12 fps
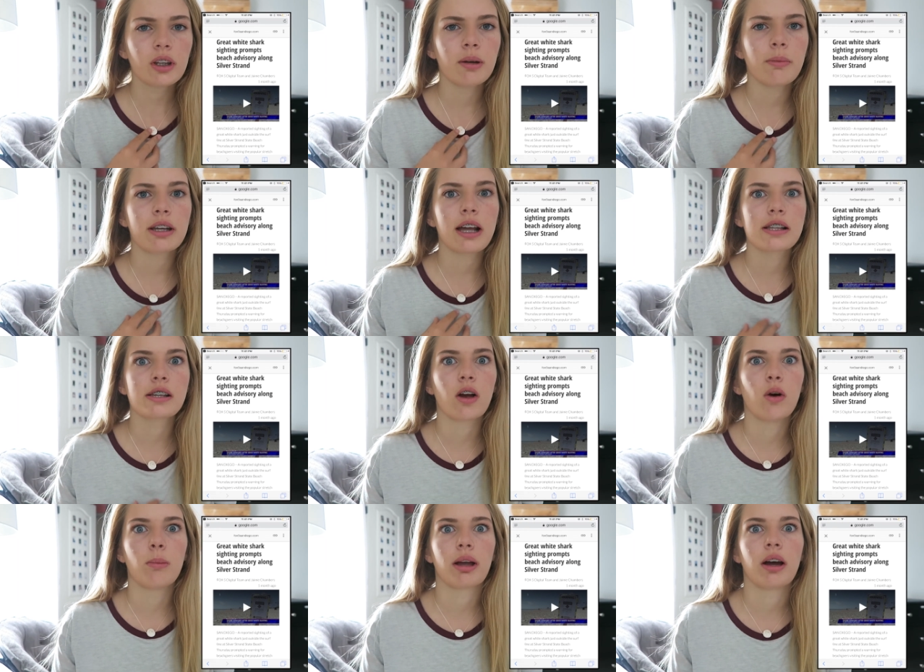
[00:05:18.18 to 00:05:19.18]
and my dad's
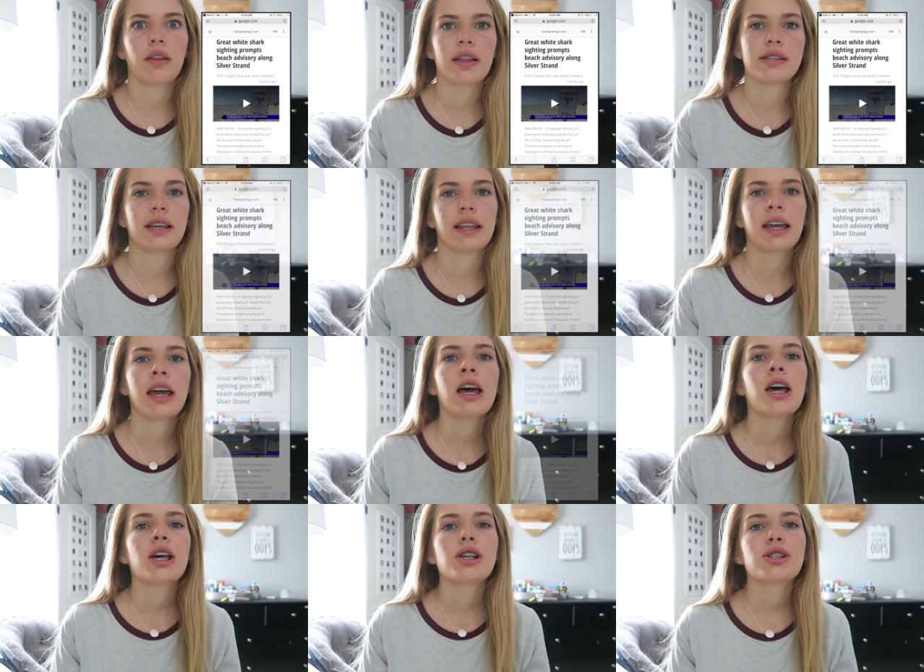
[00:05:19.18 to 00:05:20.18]
like oh my god that's it like
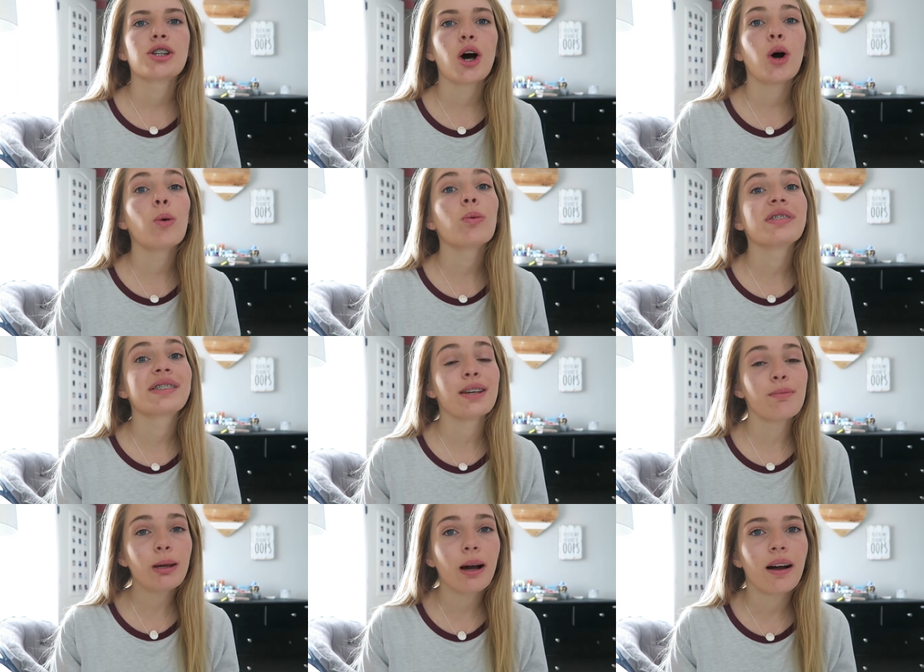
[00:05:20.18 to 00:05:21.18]
so
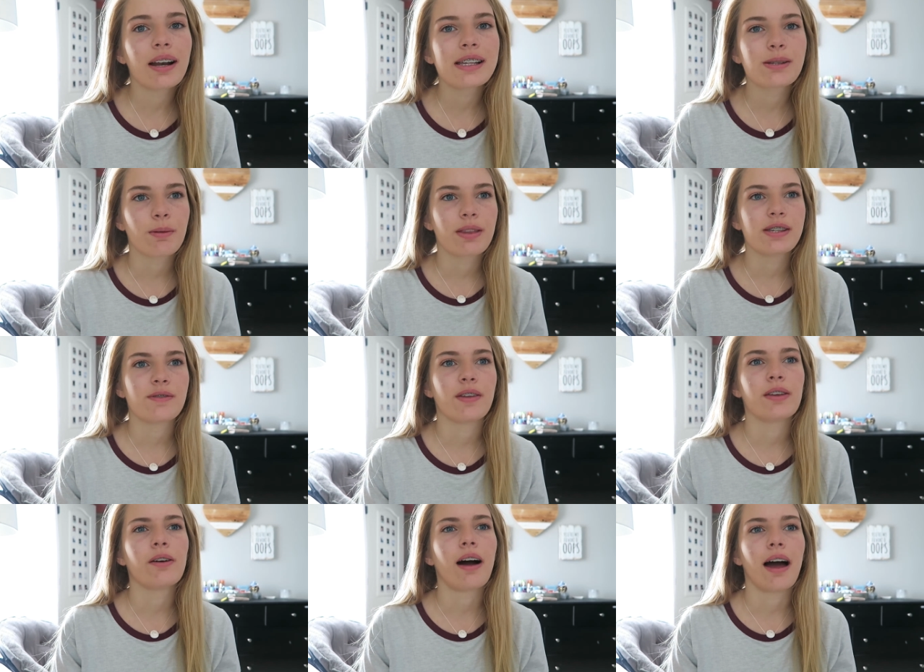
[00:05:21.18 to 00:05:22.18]
to be honest with this
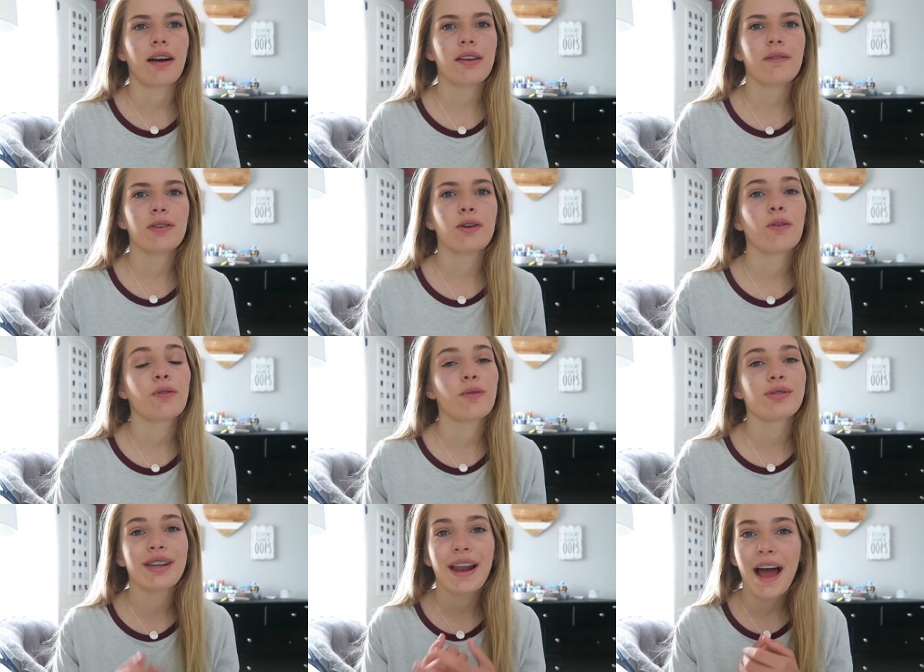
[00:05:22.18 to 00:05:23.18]
video i don't even know if it
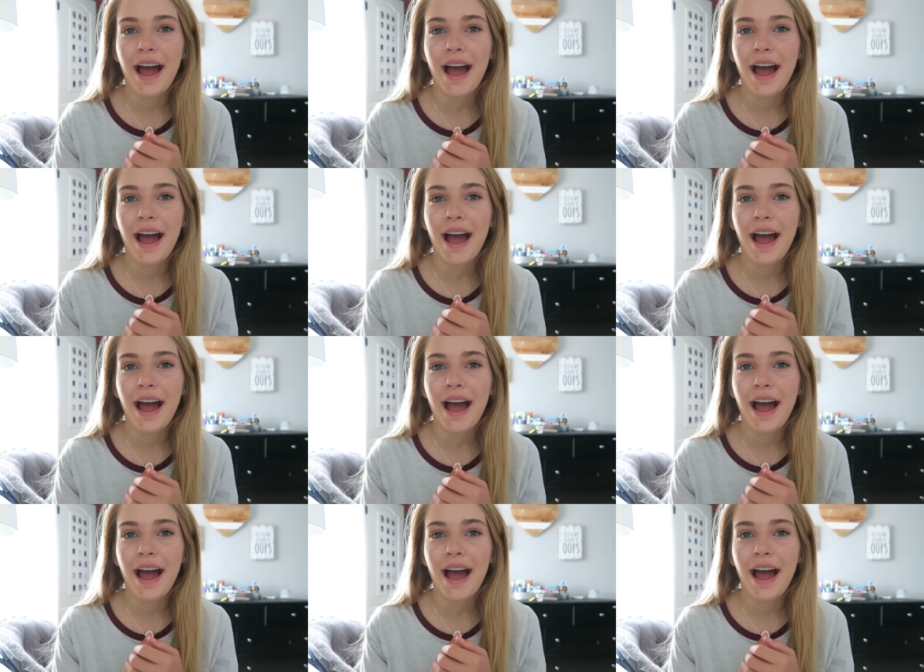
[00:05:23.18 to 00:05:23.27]
was an